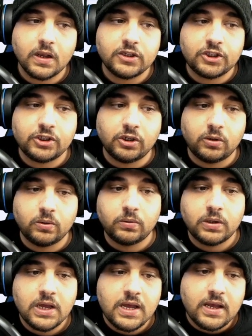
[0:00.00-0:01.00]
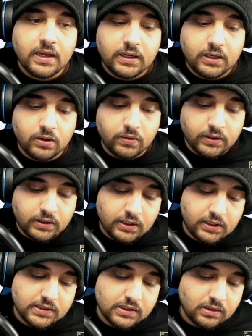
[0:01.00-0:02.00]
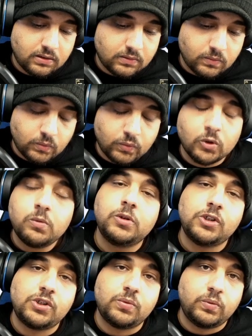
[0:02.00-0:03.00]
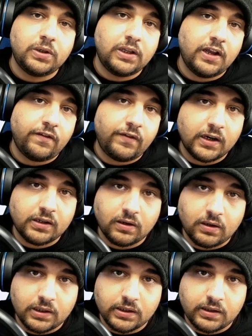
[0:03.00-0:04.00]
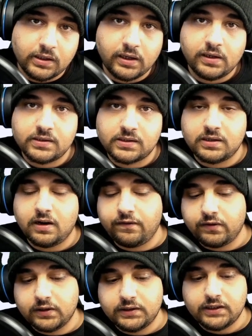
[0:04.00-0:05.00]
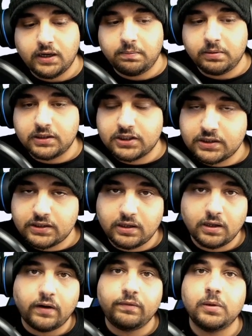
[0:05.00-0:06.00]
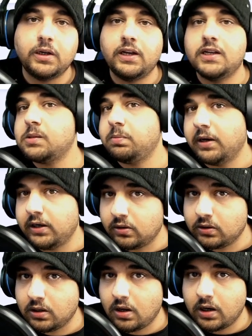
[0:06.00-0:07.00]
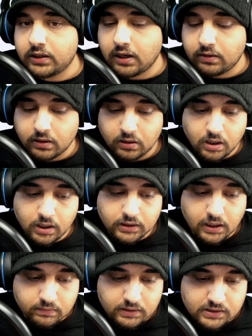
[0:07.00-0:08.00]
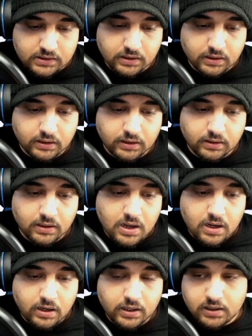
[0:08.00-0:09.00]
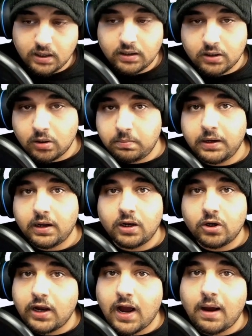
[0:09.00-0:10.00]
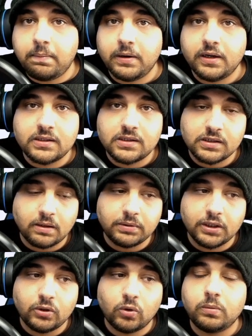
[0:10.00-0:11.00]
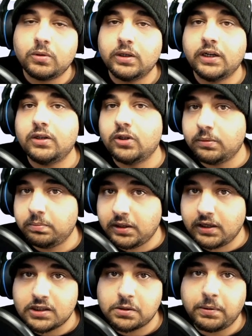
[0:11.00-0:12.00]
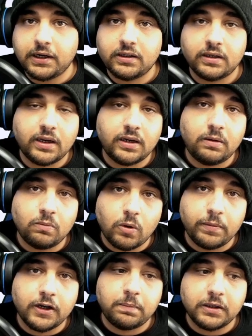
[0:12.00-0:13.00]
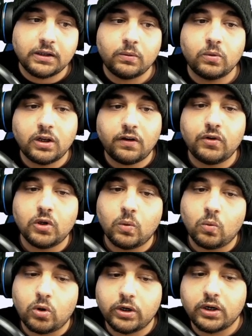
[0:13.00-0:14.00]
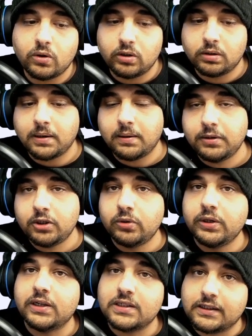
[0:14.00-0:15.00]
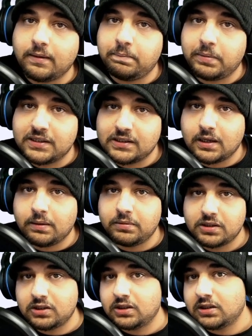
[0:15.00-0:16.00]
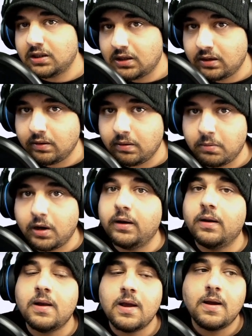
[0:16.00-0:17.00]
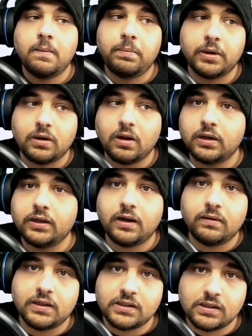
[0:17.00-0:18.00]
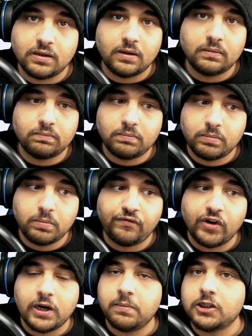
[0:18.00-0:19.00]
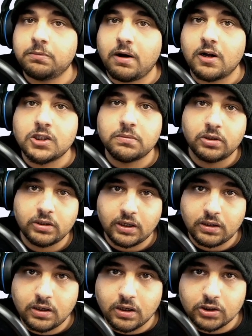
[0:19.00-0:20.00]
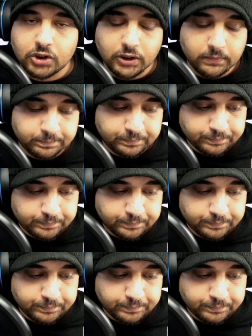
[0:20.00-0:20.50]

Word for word: So, you know, these little rumors really affect a lot of things. Now, for example, let's just say the government is planning on a lockdown. Now, a lockdown is nothing, it, it could be, it could happen. It's something normal and could be expected any moment, but they will give you a warning, or they're probably doing it step by step. This is just a theory of mine, but a lockdown is still very much possible in any country.